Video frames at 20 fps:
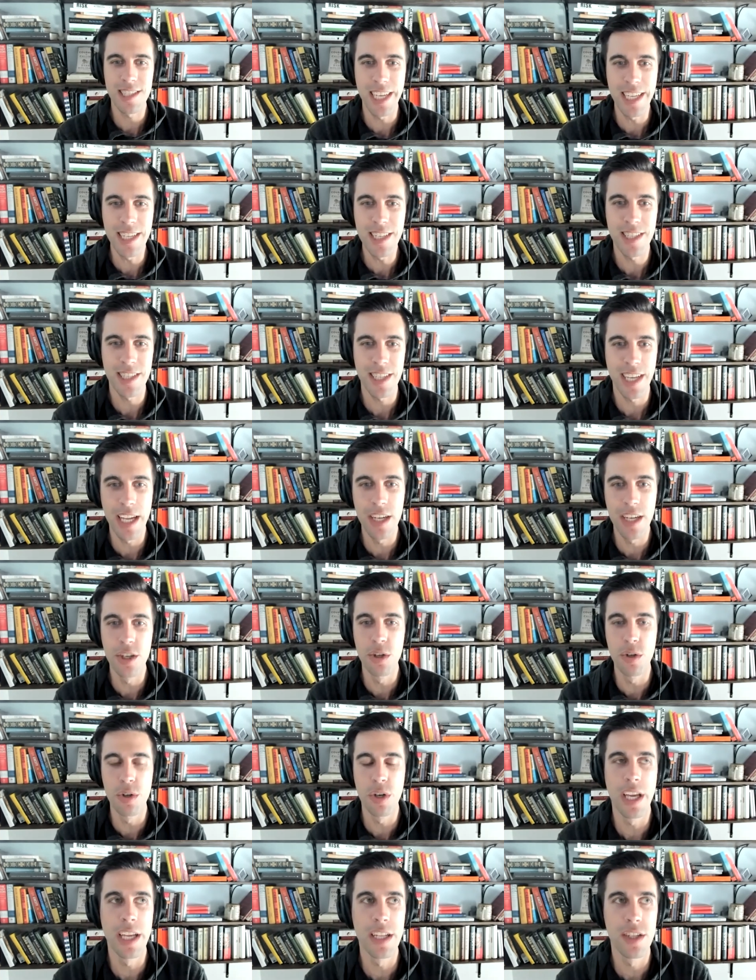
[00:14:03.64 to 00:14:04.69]
sent
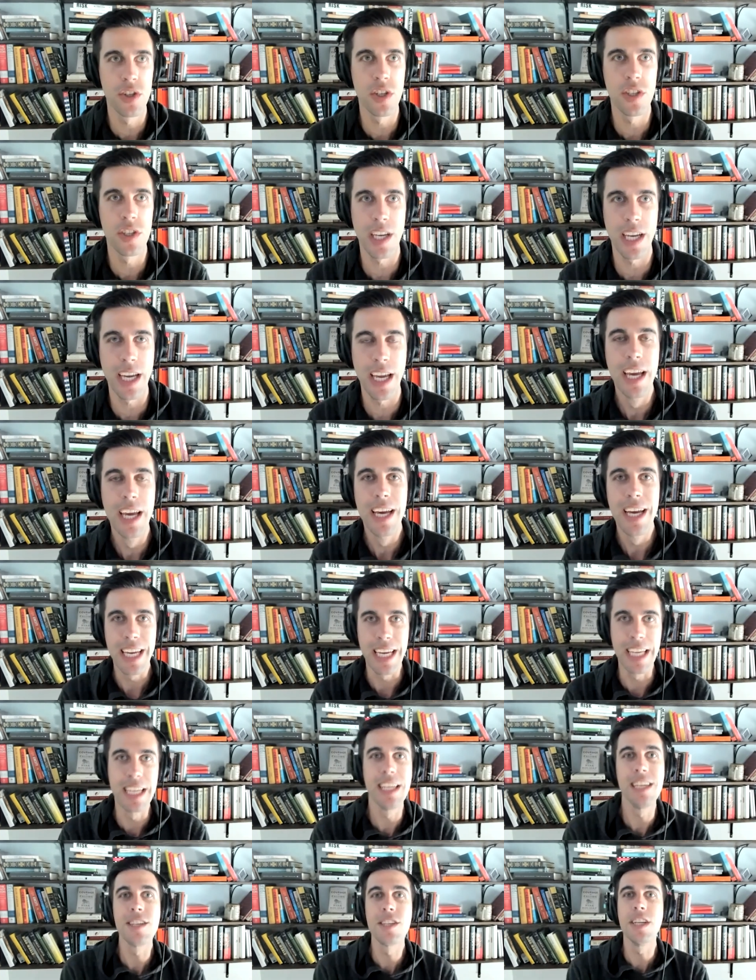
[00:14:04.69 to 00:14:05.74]
and it's just like
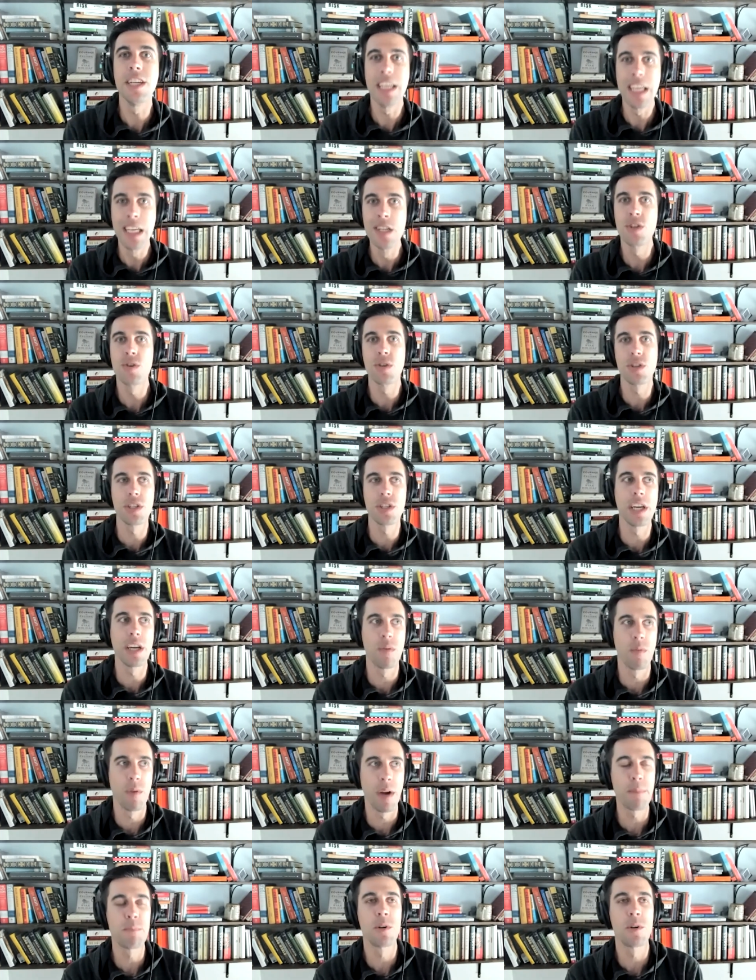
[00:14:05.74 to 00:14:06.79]
it is an interesting
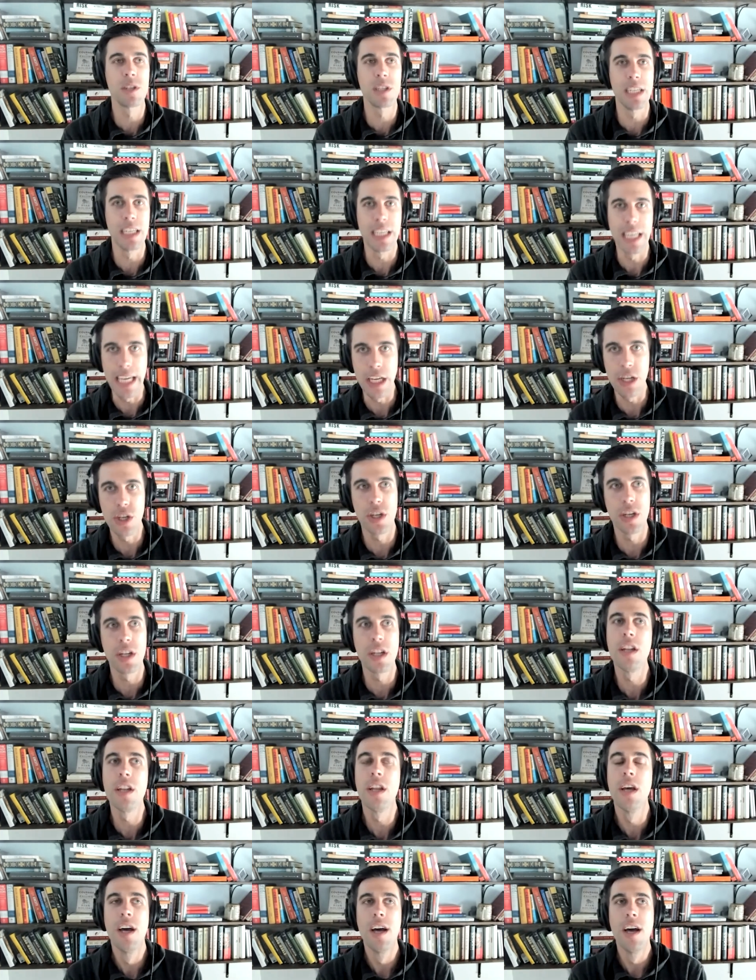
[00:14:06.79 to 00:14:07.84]

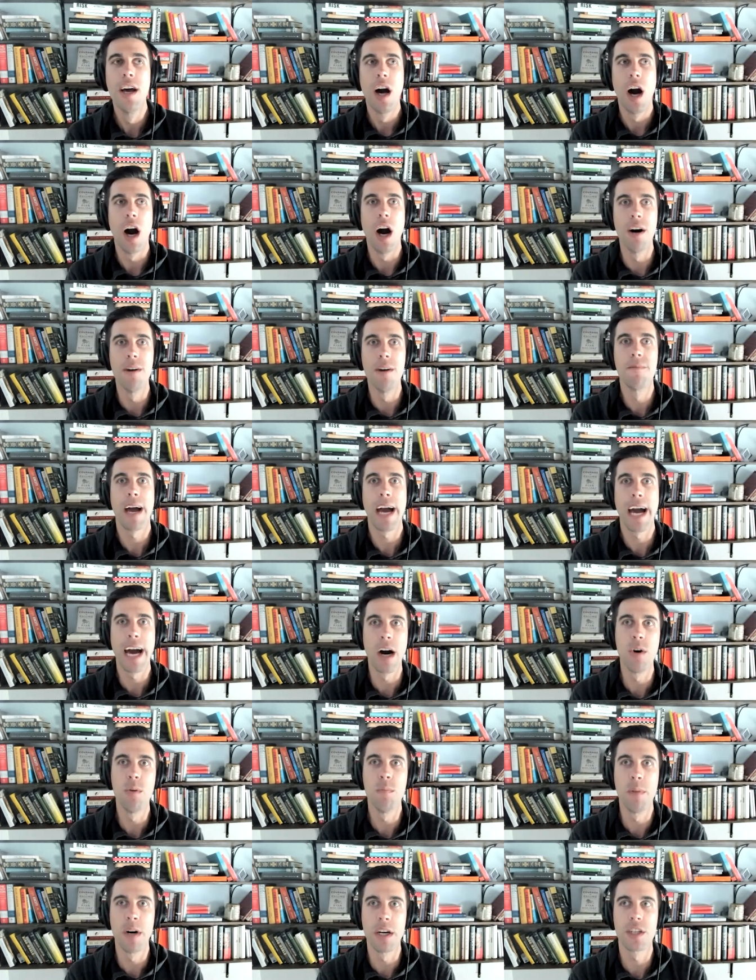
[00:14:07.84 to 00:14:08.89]
representation of
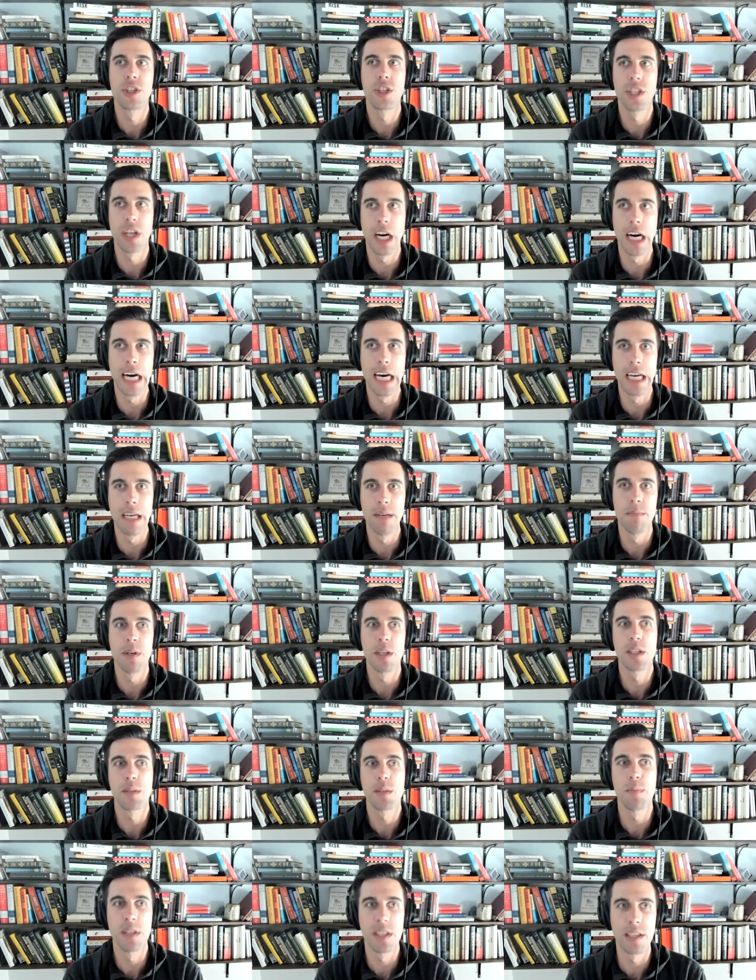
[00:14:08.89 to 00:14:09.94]
how much time a
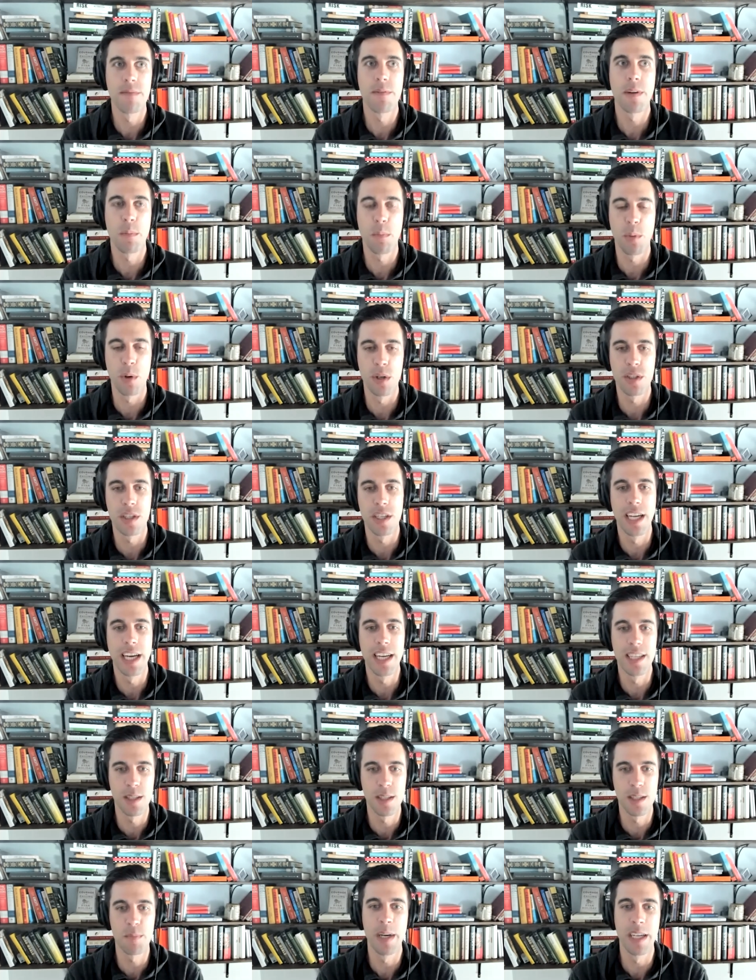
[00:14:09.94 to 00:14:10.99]
specific person
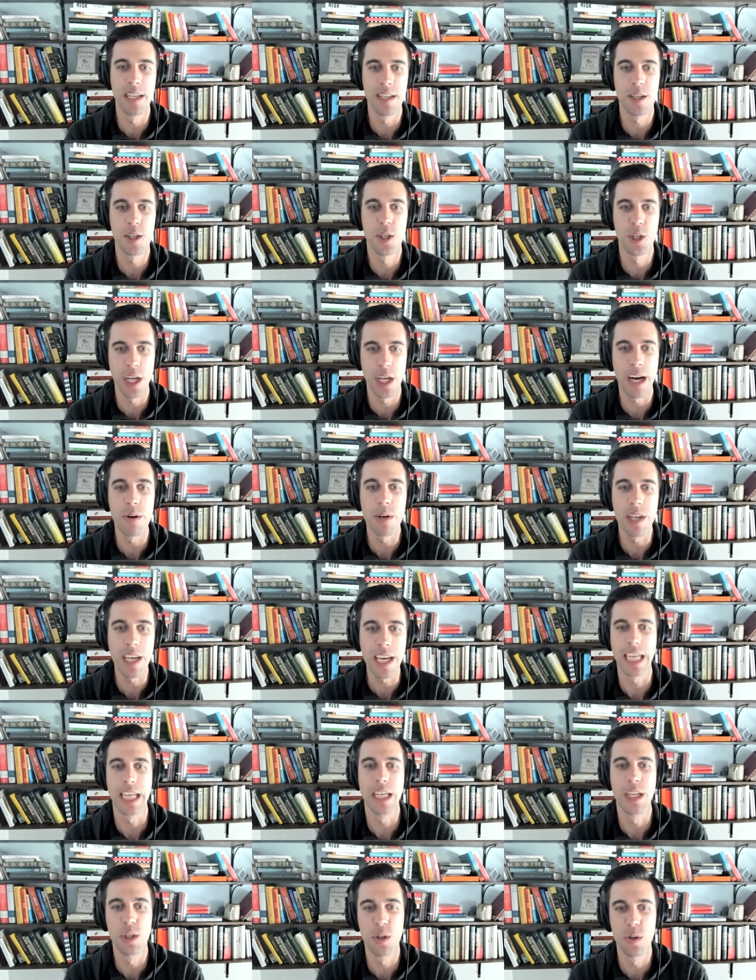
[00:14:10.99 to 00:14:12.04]
has spent shouting
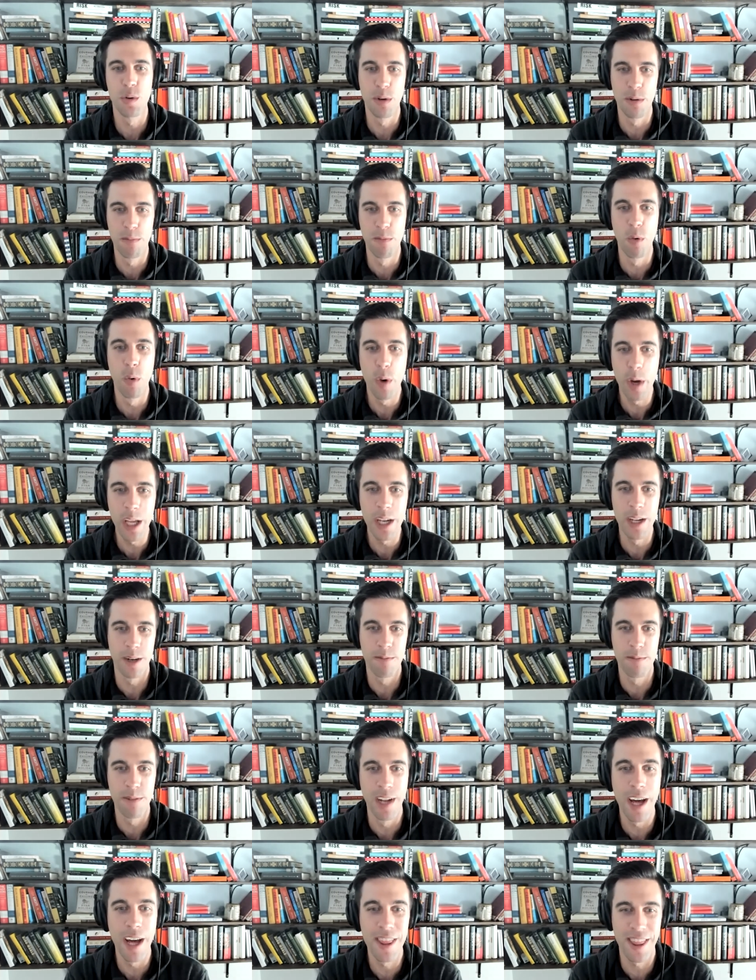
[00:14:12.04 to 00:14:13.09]
into a void
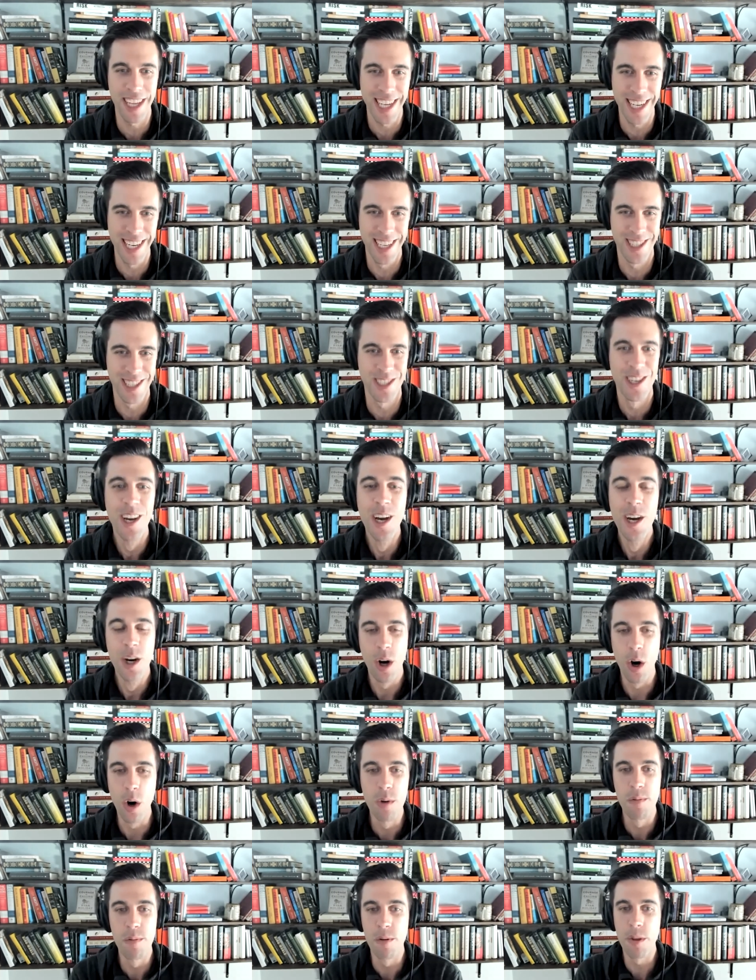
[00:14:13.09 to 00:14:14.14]
of nothingness
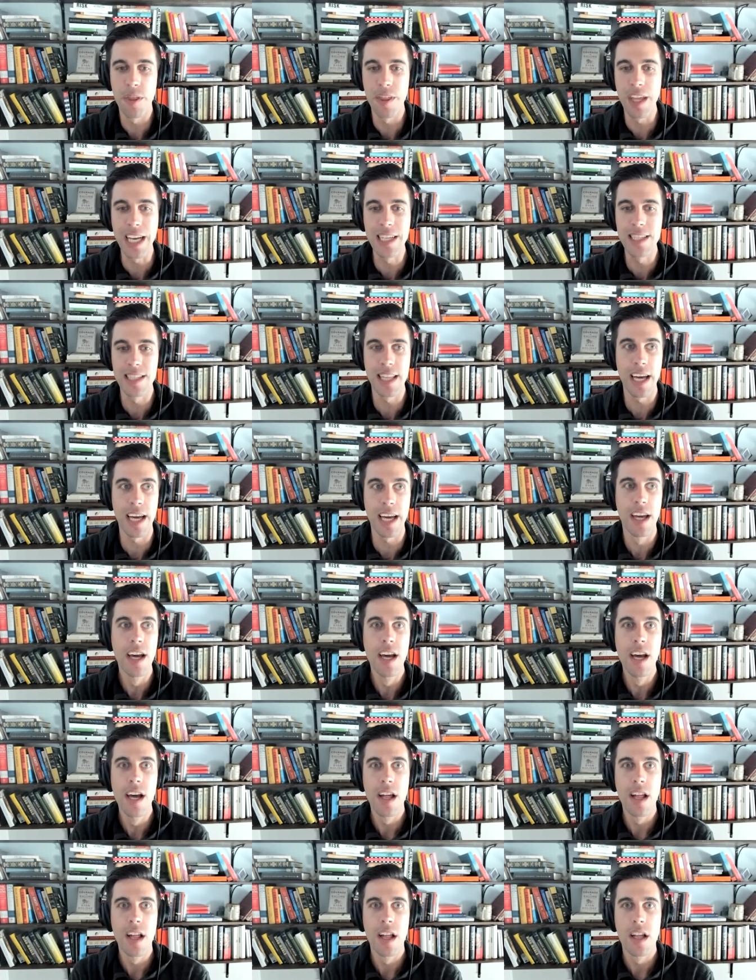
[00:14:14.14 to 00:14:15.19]
over things that
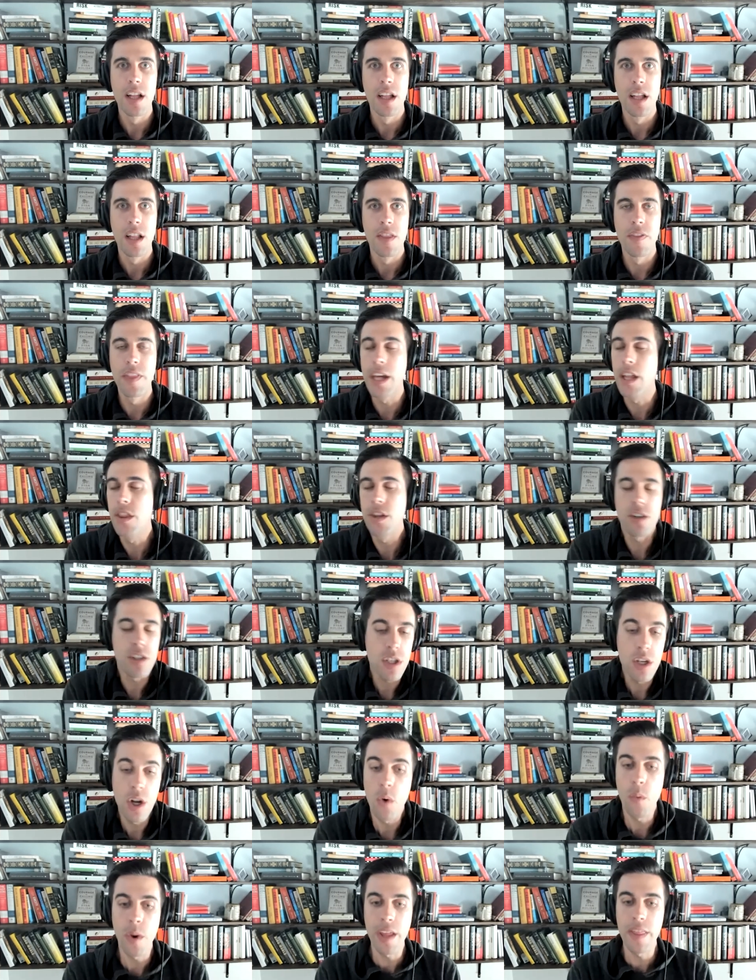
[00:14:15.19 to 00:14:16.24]
they, there's
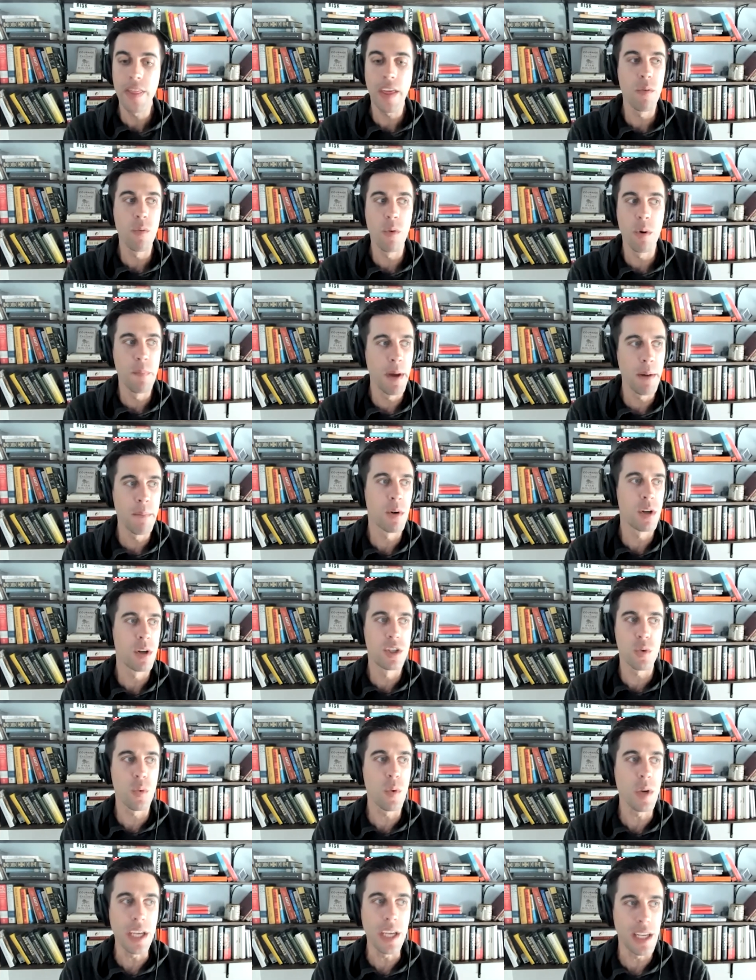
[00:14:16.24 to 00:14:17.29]
no way they remember
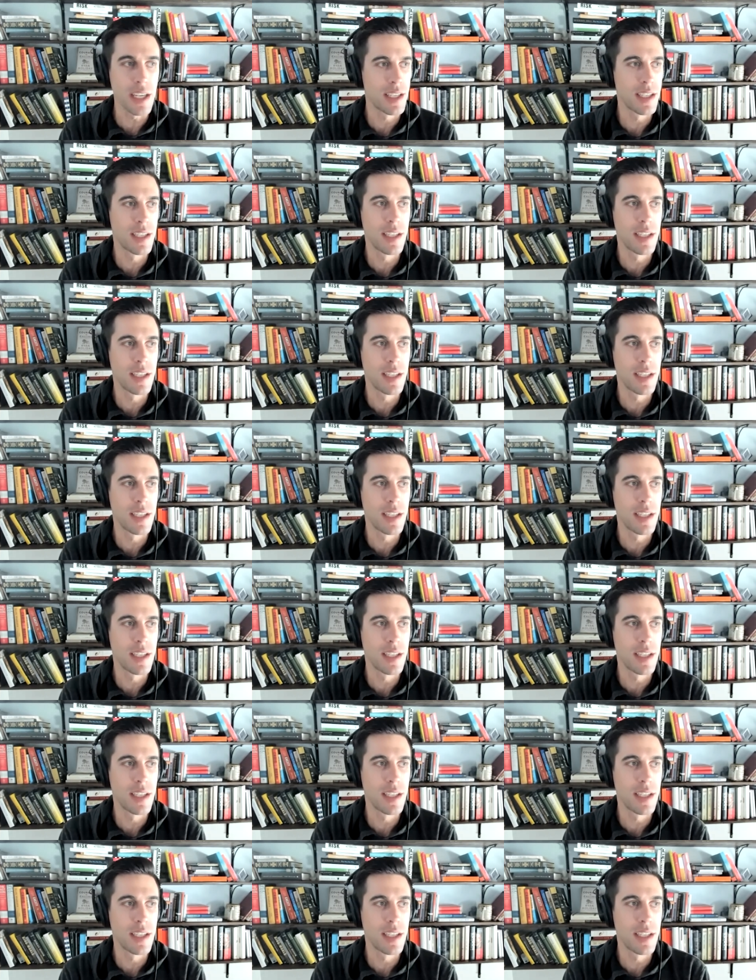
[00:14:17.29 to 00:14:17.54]
tweet